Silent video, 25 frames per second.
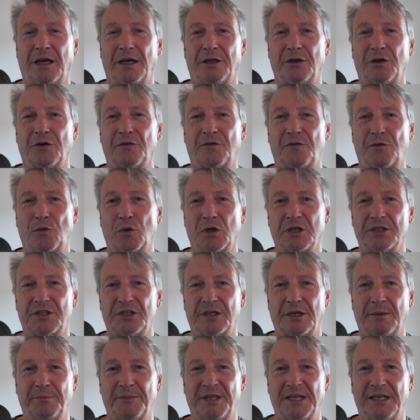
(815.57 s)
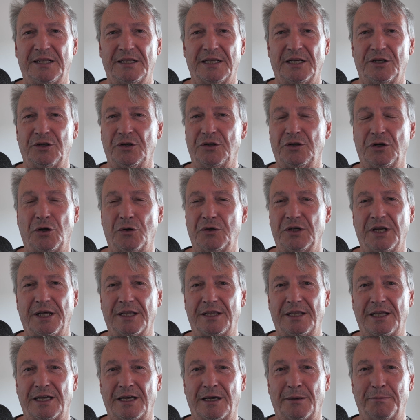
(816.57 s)
you're for something that you know
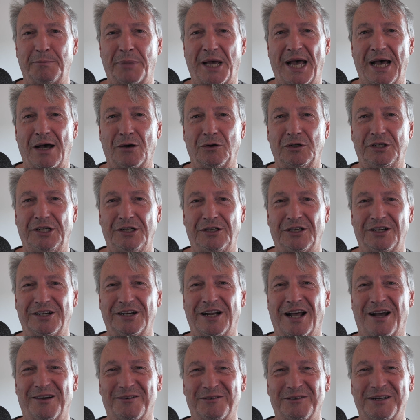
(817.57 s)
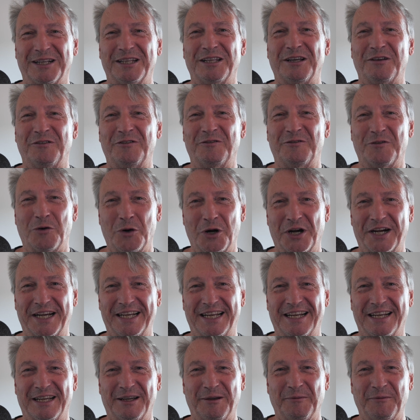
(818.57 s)
nothing about. You're not really for it.